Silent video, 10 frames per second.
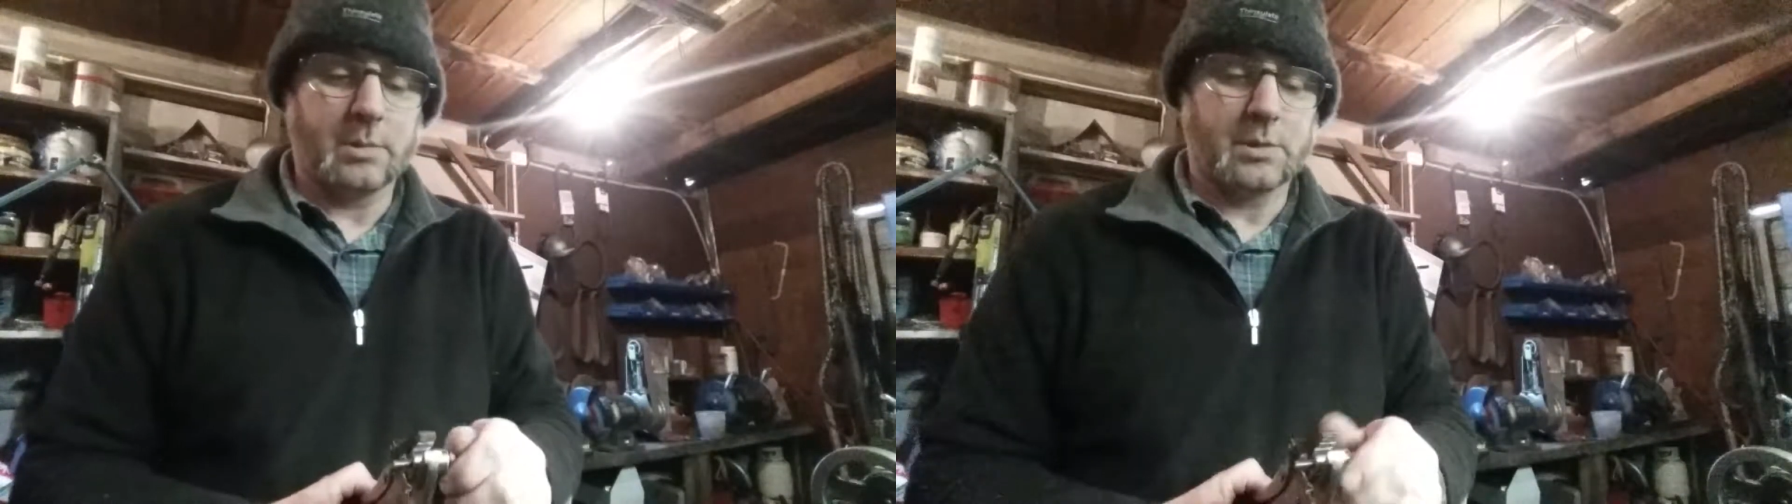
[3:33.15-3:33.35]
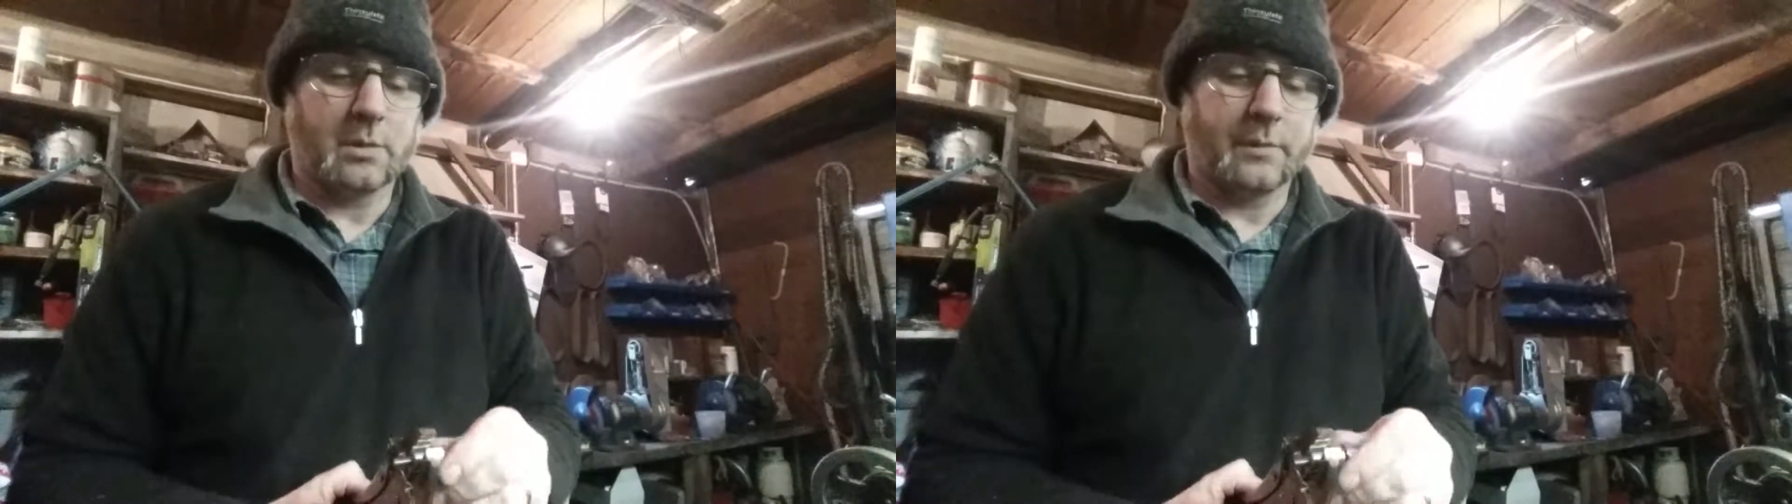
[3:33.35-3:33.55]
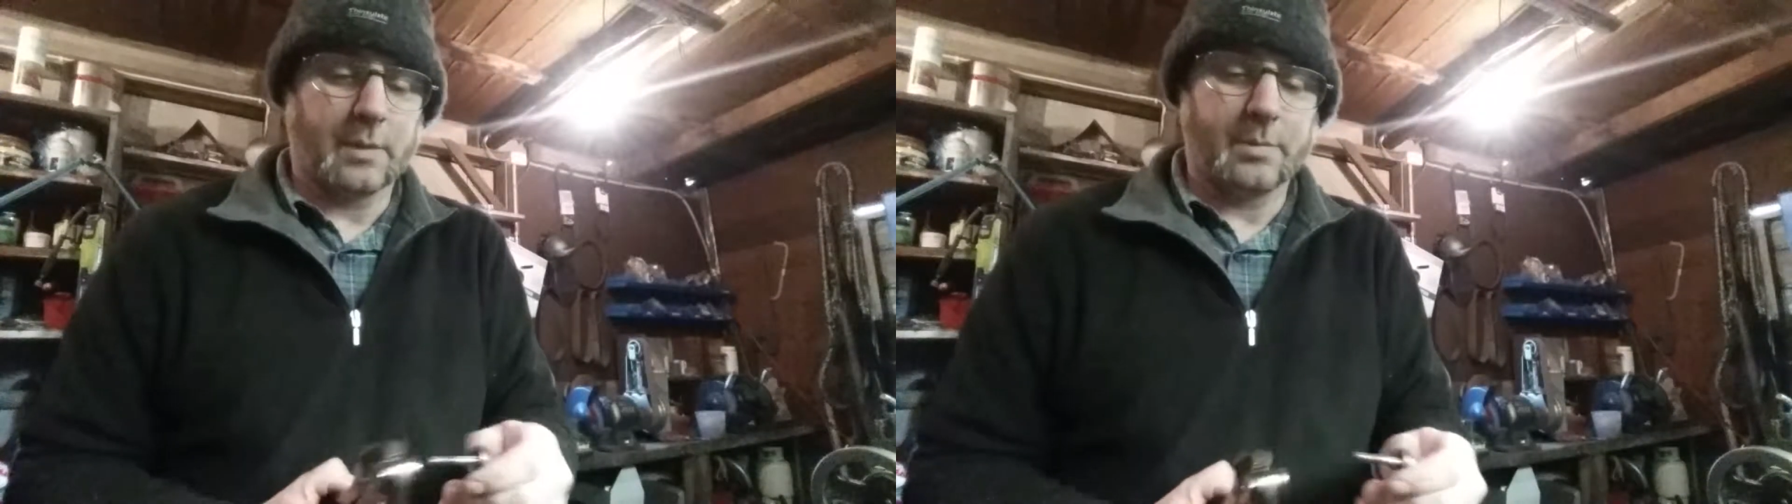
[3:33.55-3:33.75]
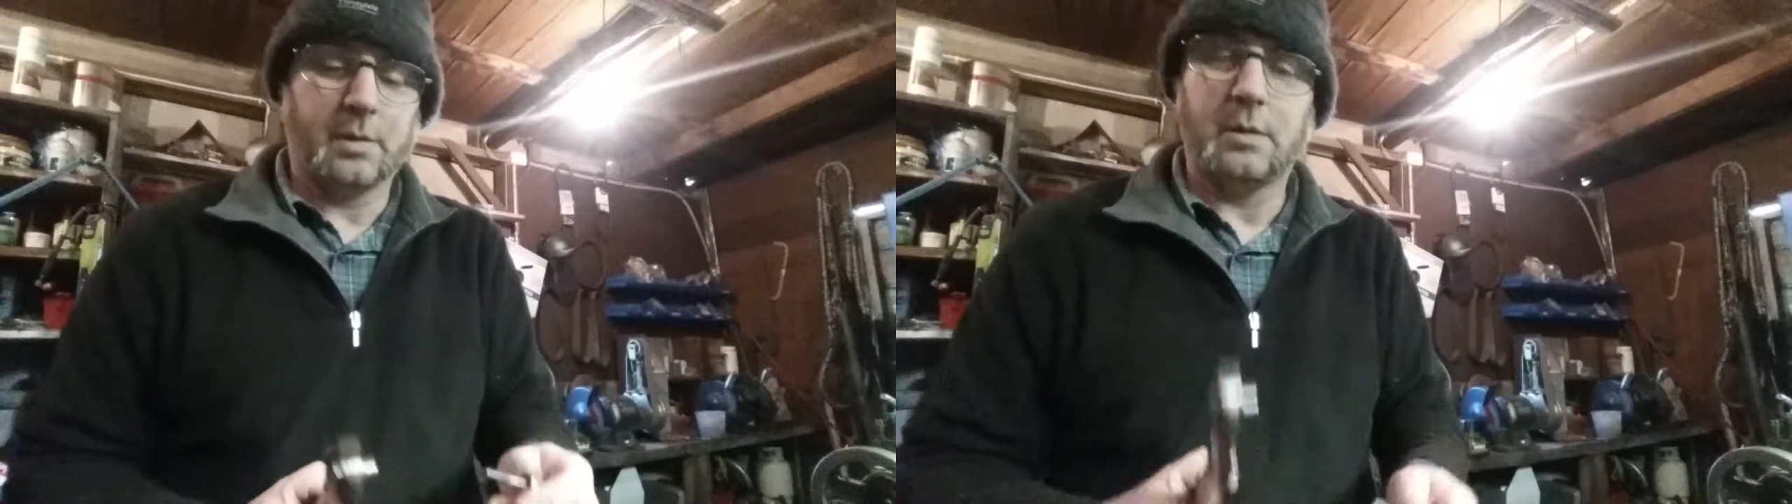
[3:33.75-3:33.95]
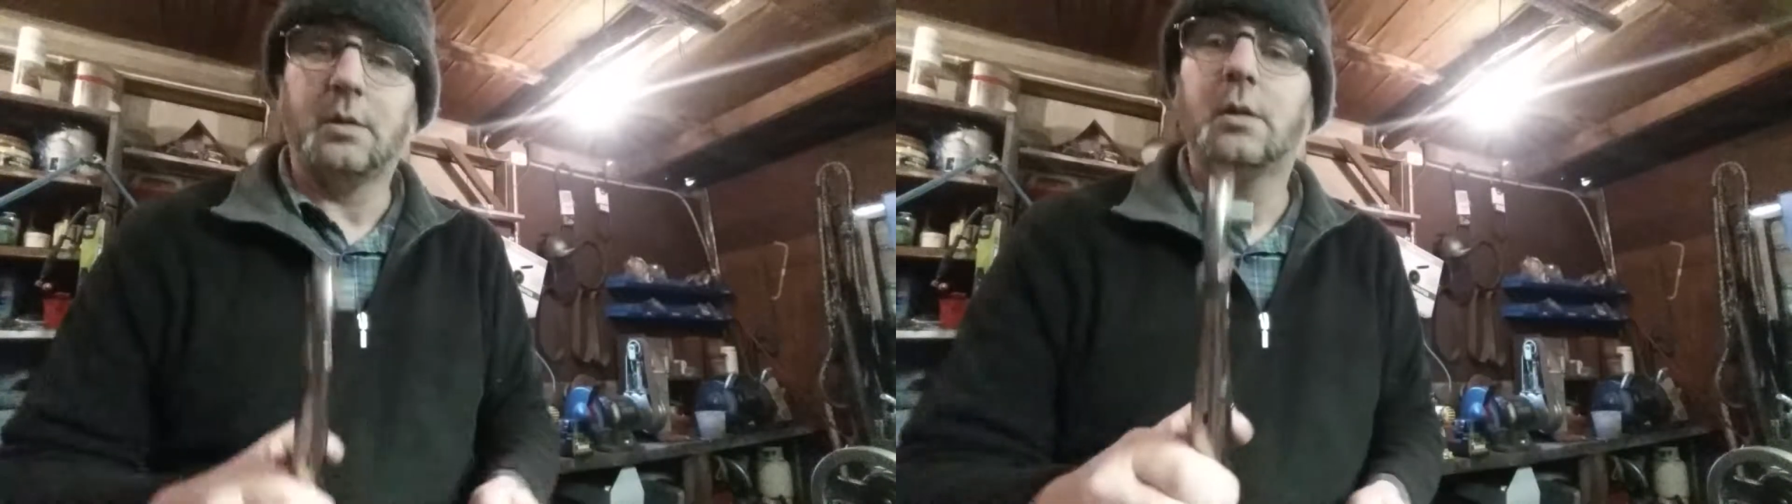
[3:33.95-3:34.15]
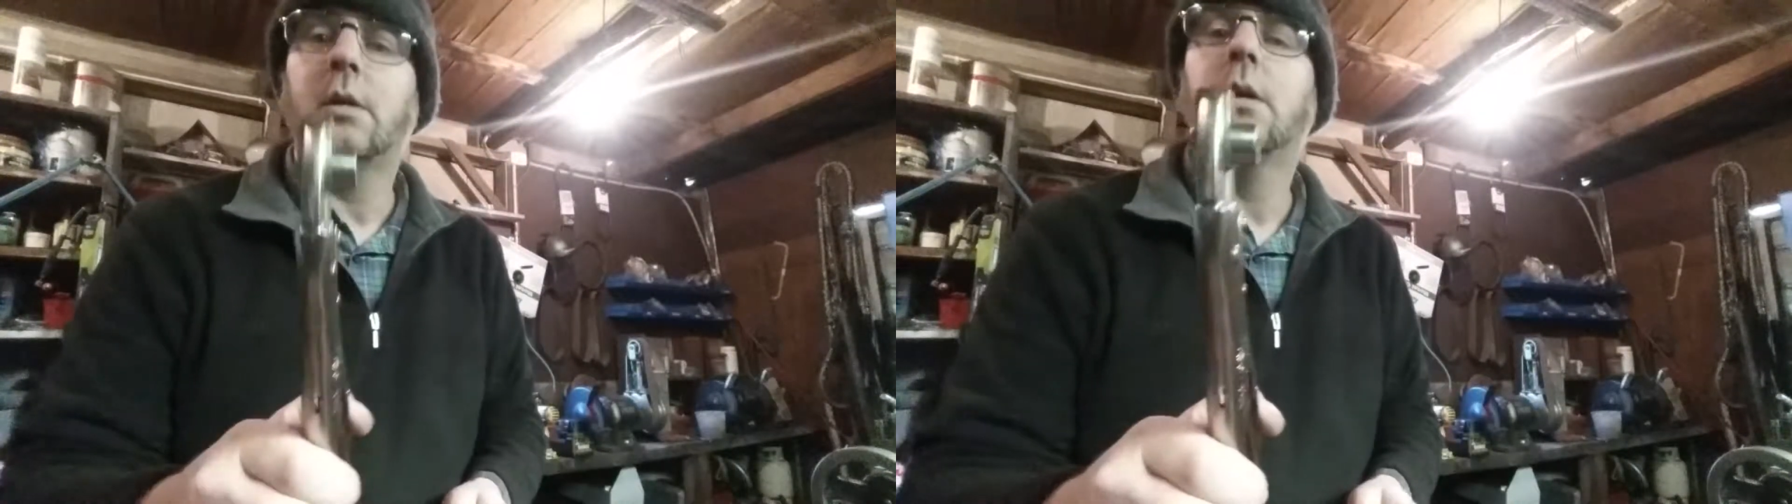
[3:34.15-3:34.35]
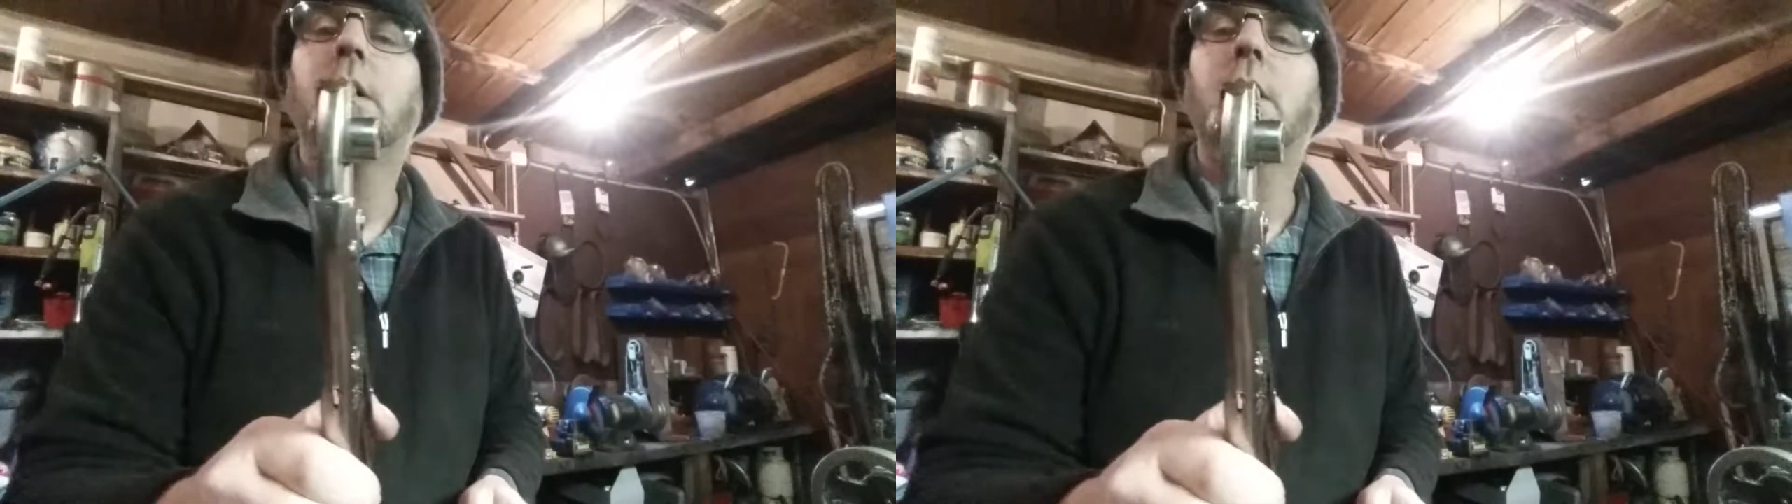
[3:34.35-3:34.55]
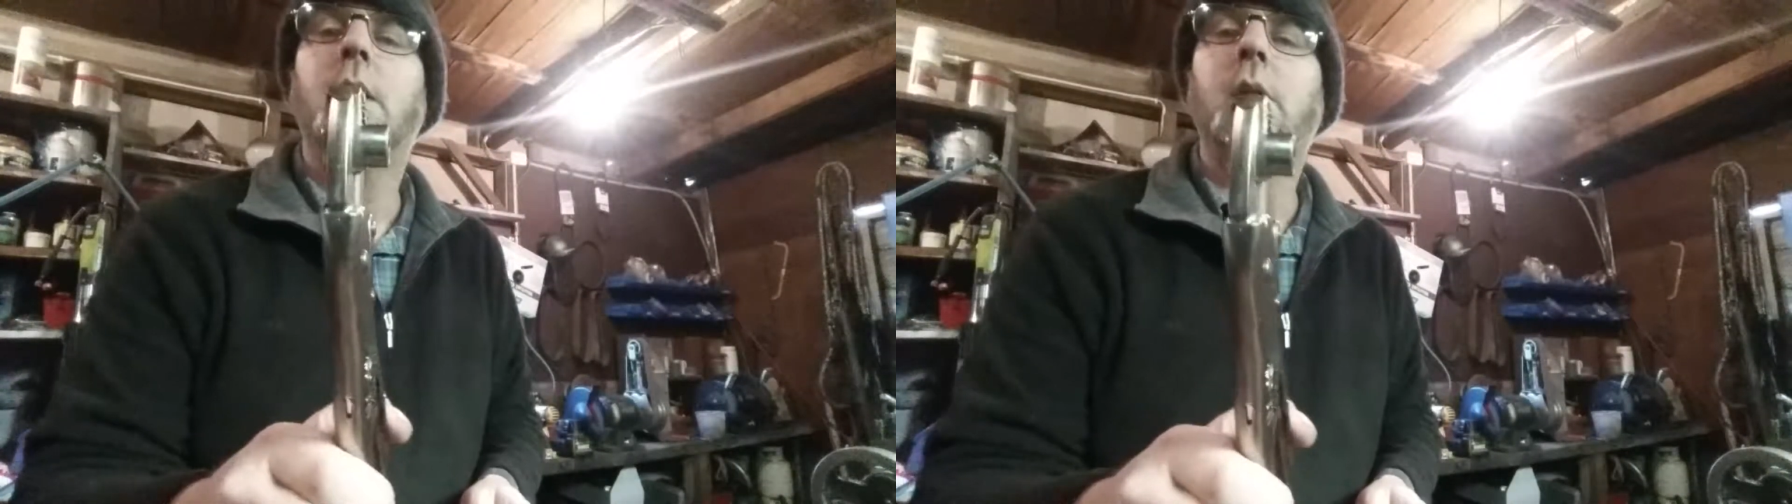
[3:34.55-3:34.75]
myself up
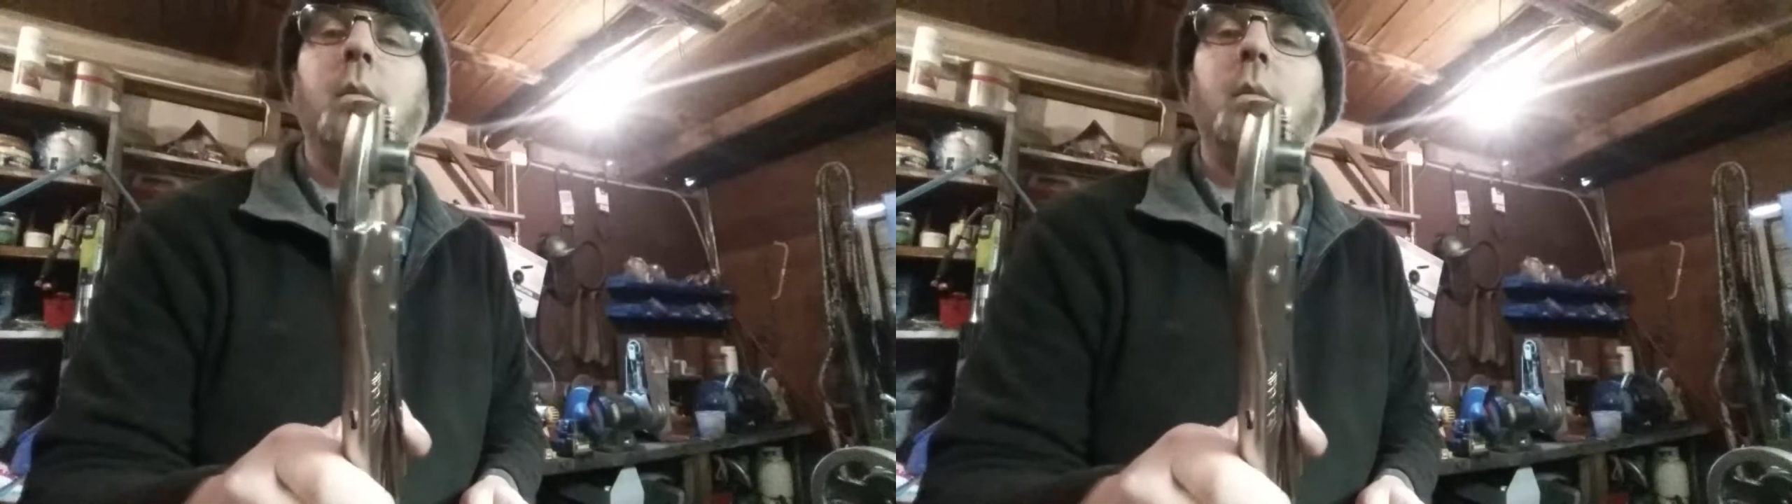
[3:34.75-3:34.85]
a